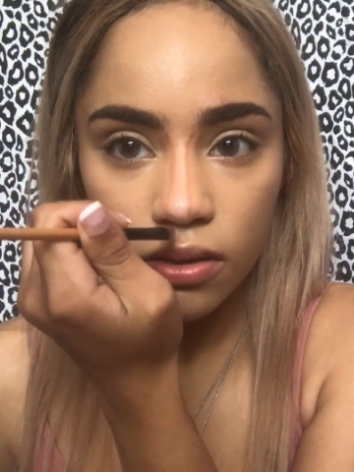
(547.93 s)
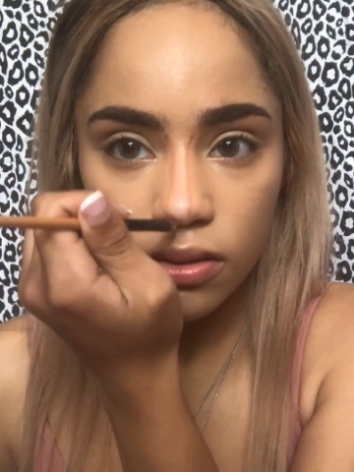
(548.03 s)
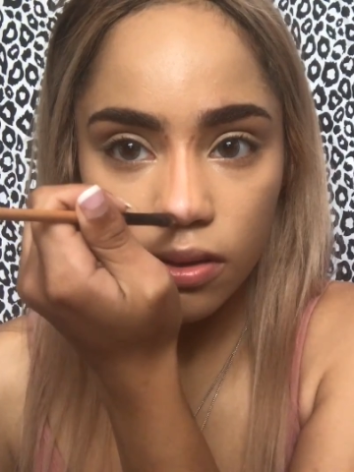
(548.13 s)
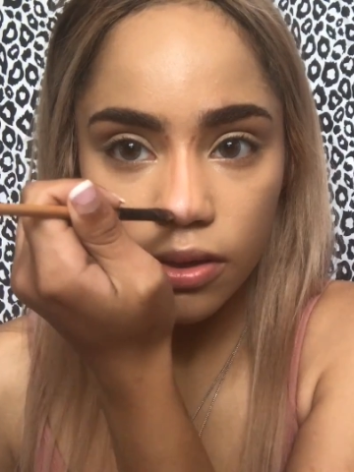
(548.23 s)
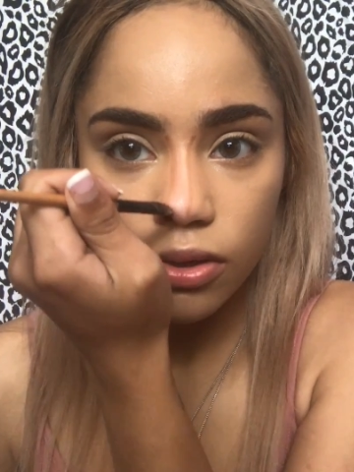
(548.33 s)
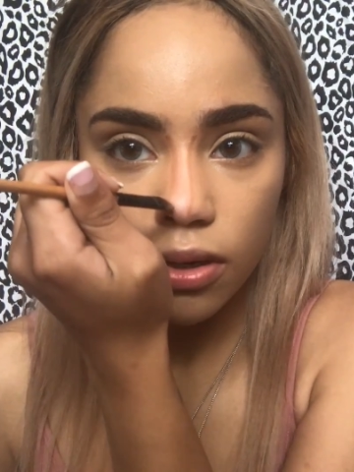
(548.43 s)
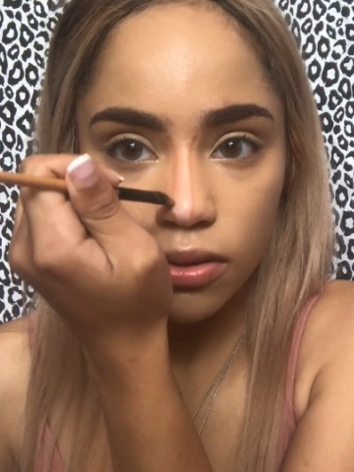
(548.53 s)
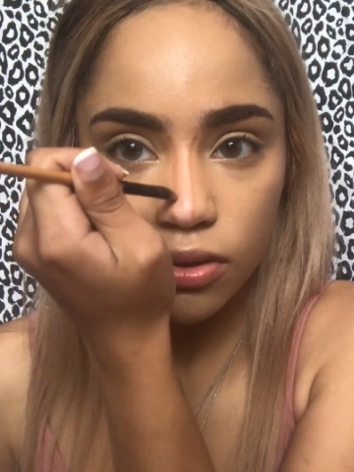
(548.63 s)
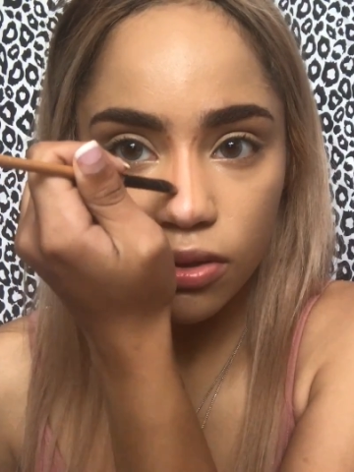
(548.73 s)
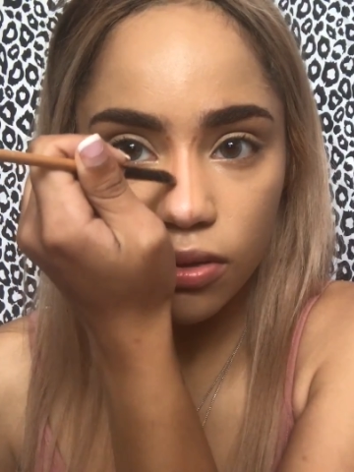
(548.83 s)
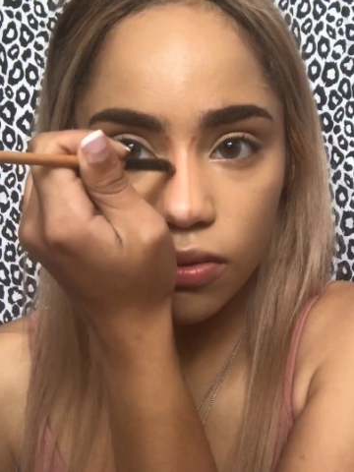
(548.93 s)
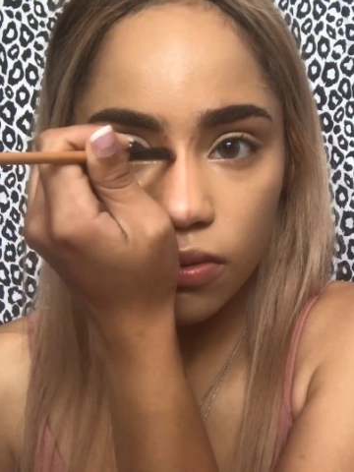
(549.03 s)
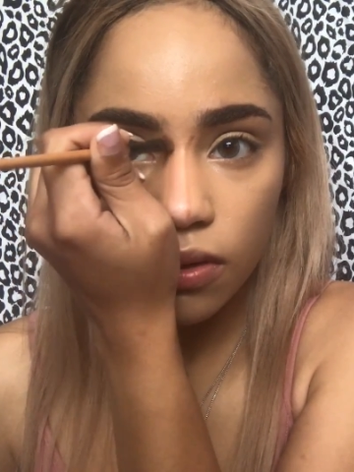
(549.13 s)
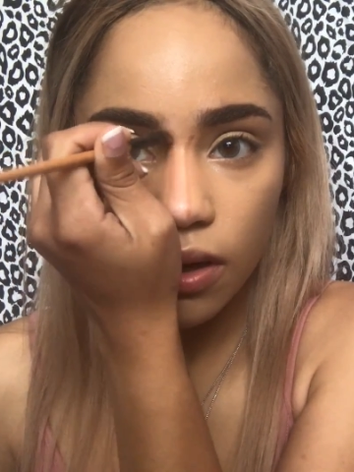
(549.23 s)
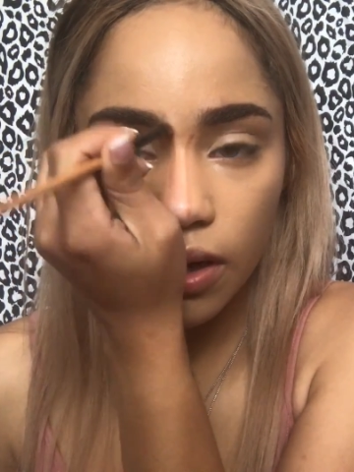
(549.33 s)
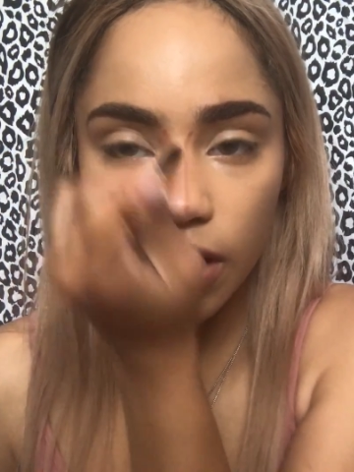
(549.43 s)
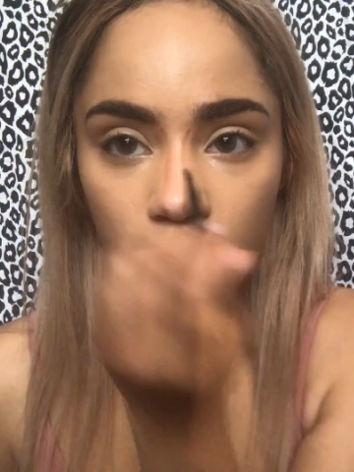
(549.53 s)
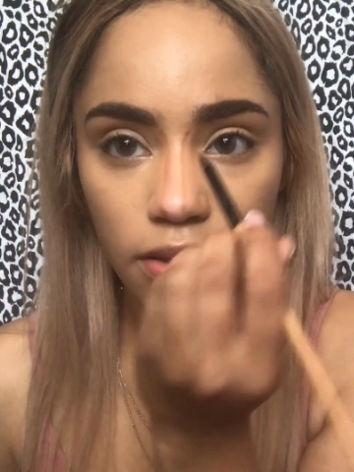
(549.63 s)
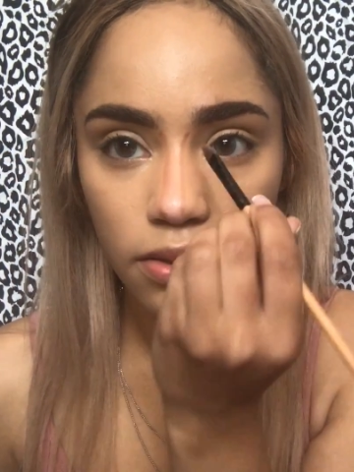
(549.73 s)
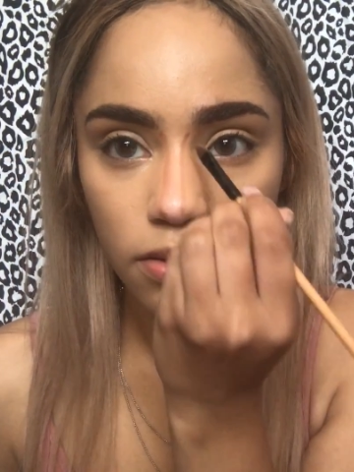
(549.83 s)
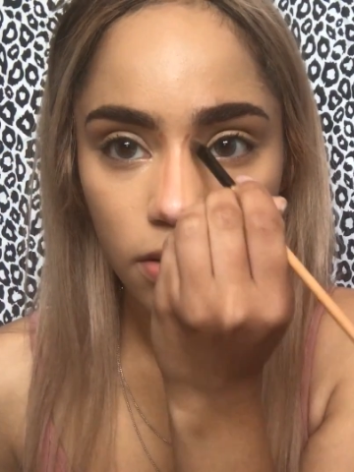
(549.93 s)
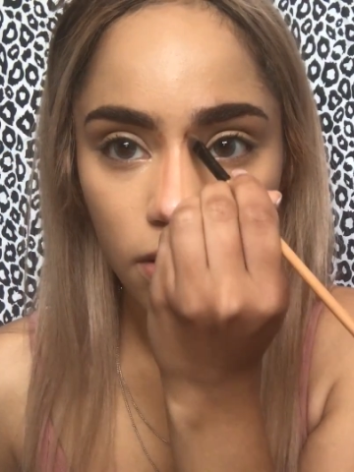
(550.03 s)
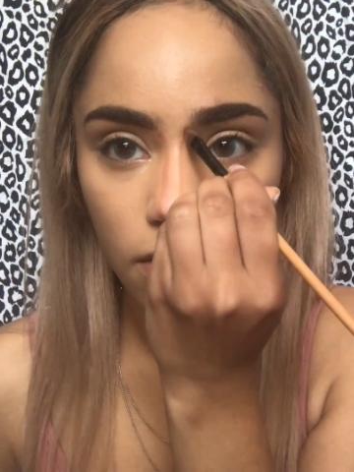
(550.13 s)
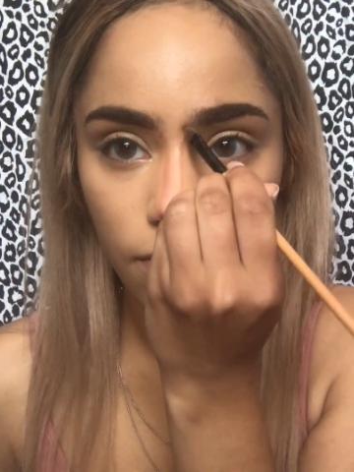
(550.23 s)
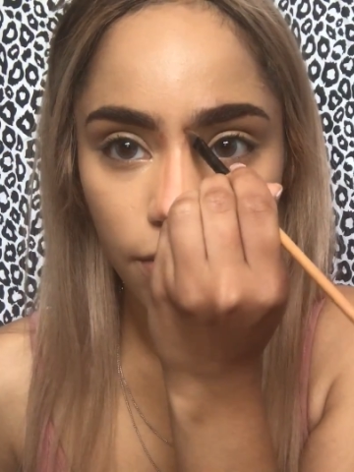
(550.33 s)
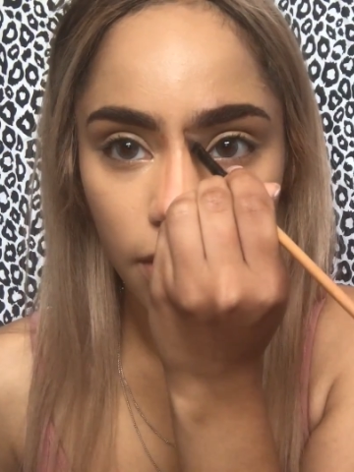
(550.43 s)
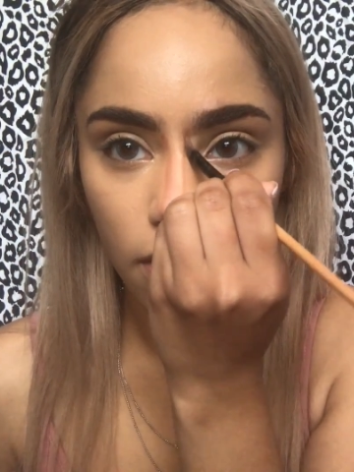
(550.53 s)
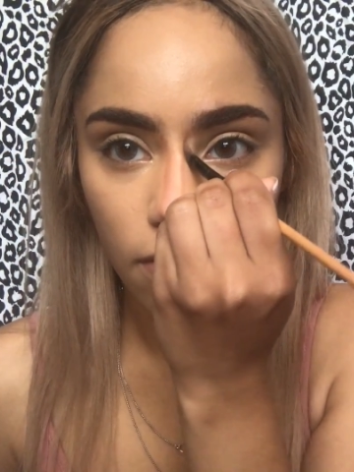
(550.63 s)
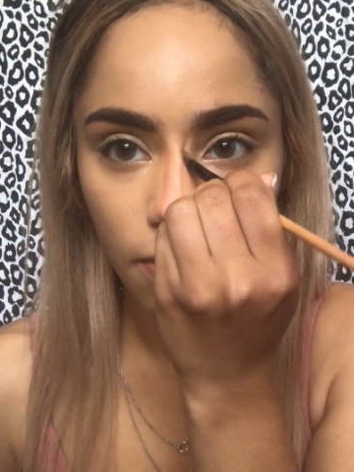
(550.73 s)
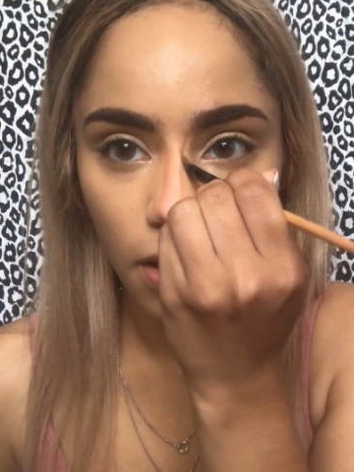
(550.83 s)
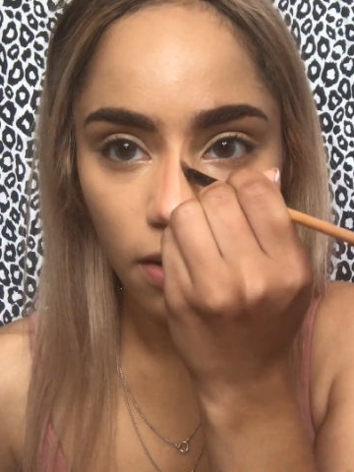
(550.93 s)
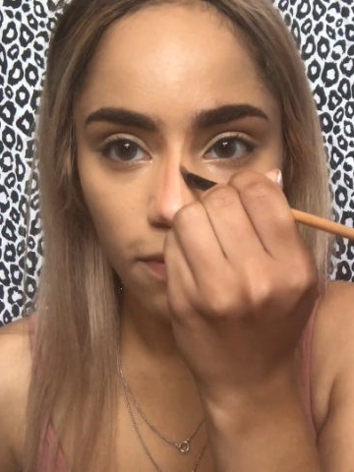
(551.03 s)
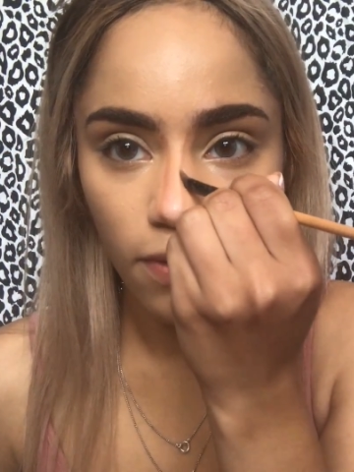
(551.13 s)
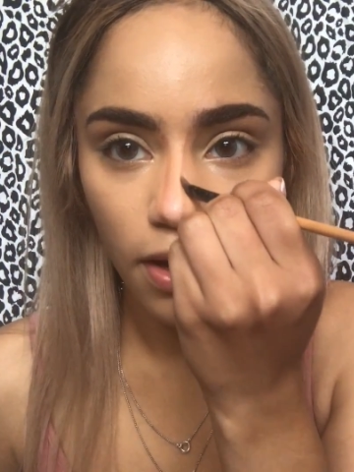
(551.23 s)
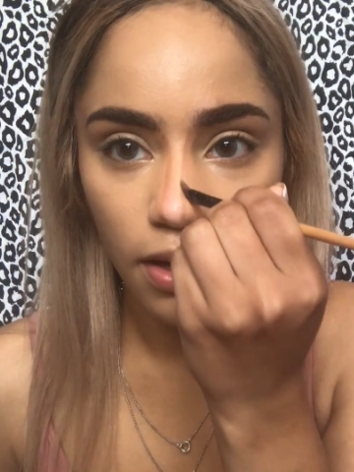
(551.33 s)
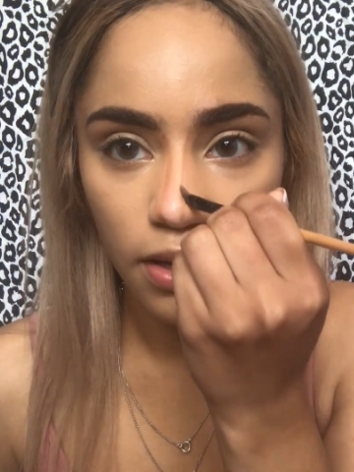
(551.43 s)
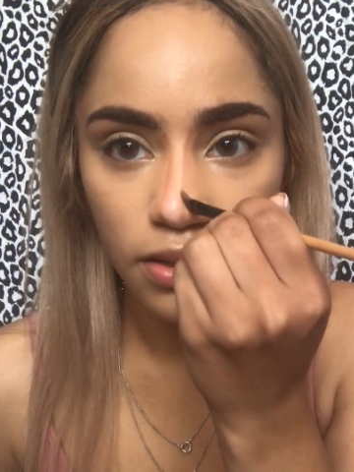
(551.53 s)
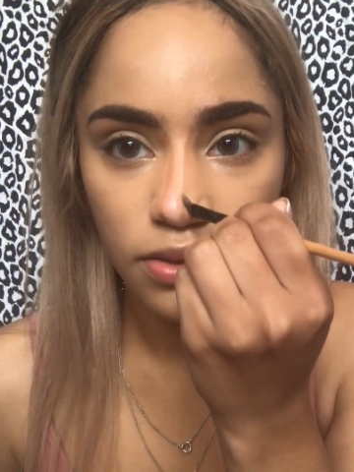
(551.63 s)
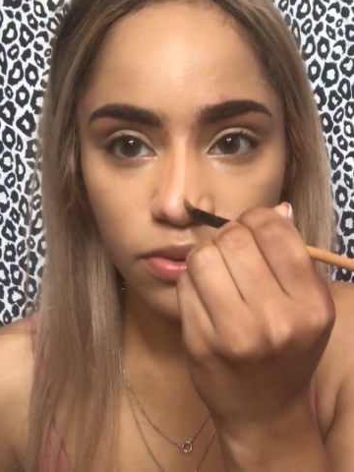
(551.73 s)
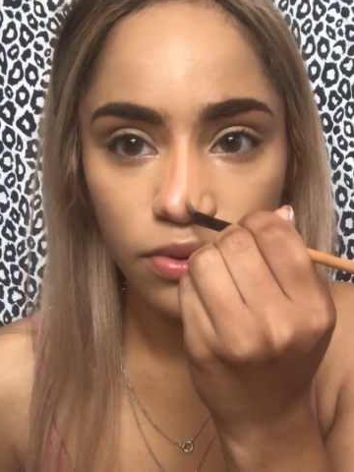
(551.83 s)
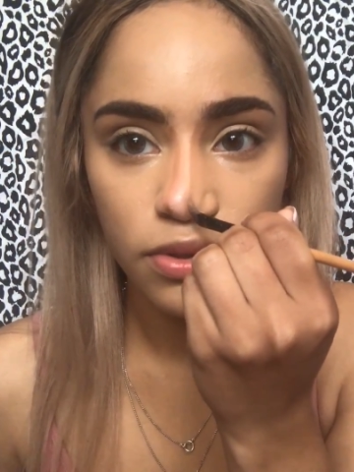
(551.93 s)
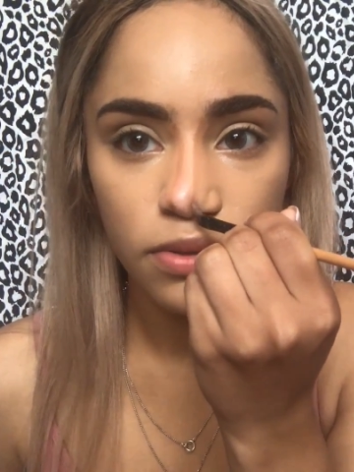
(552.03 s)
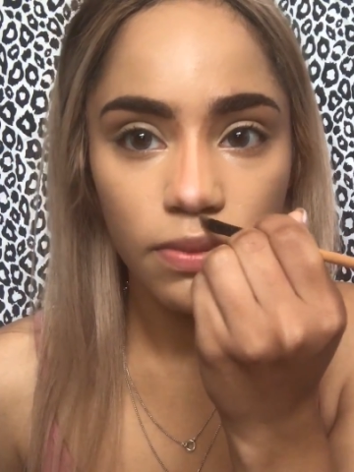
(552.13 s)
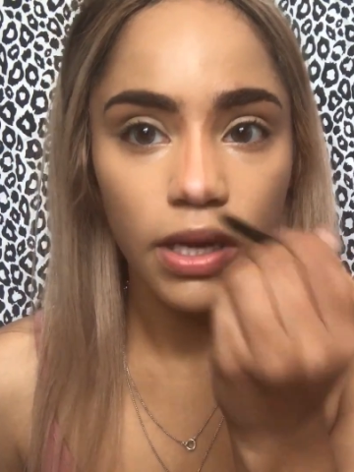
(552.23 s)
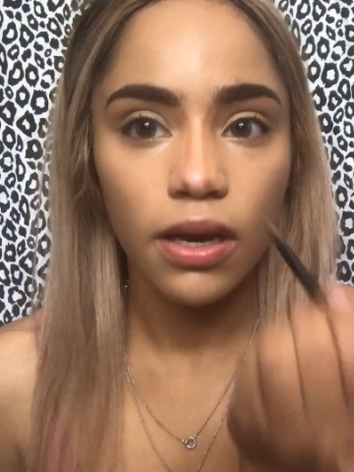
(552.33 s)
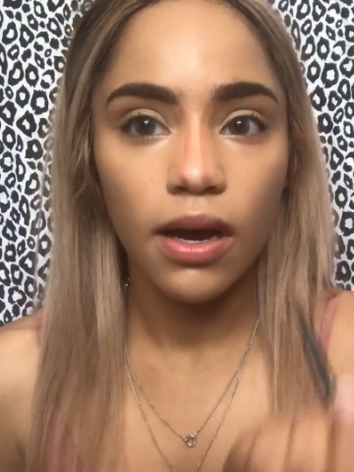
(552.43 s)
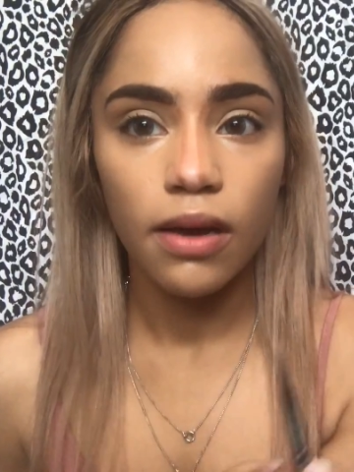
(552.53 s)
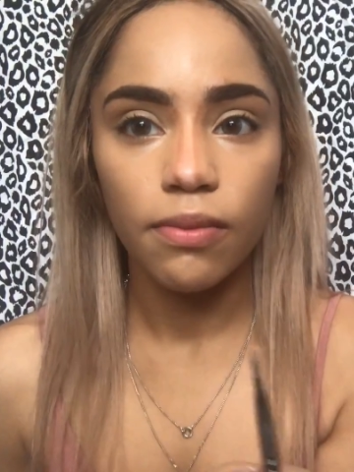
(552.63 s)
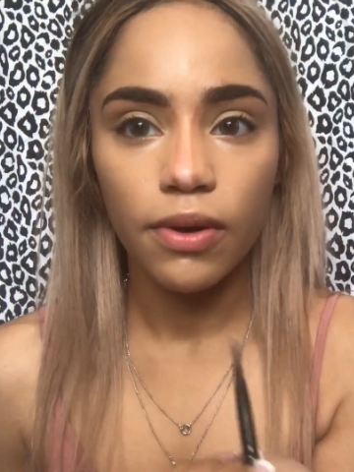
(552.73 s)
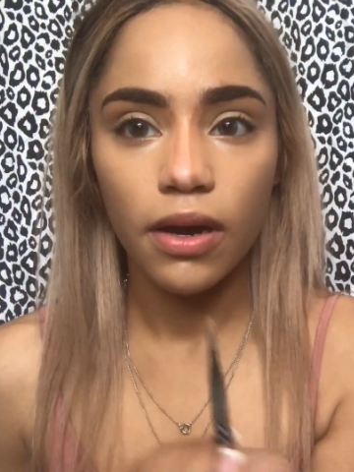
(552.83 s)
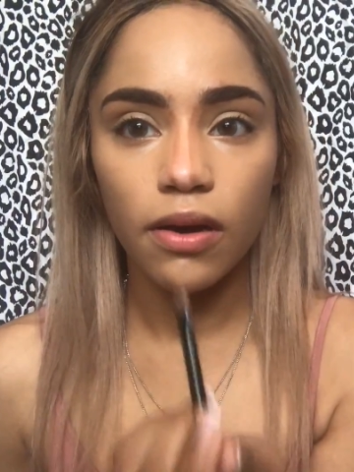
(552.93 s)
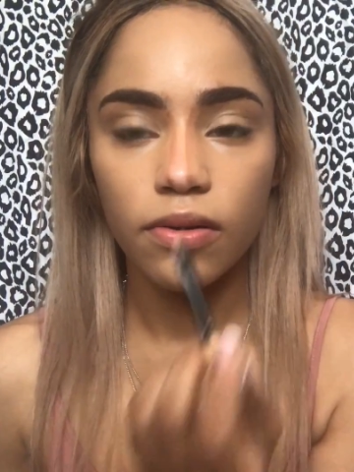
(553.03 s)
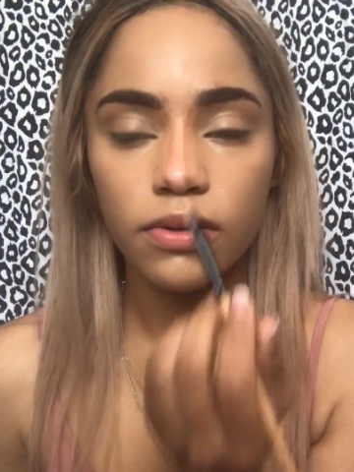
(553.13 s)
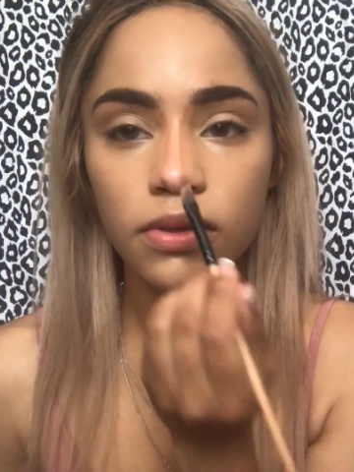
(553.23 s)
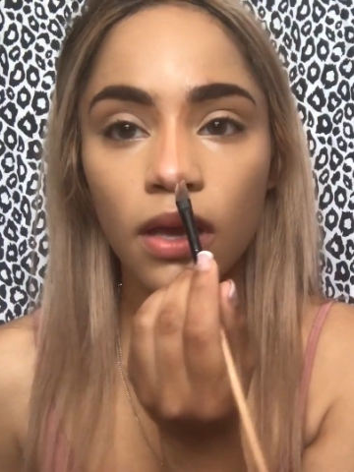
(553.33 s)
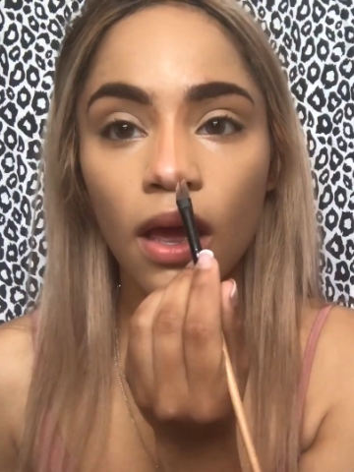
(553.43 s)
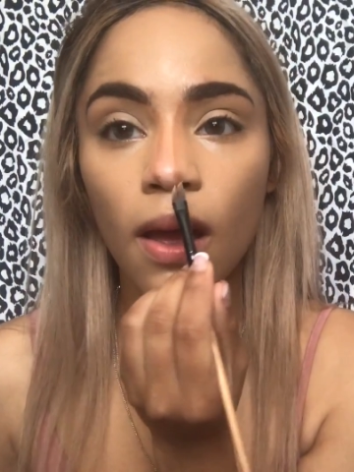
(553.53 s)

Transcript: So I draw 2 lines and I bring it up kind of high towards my eyebrows,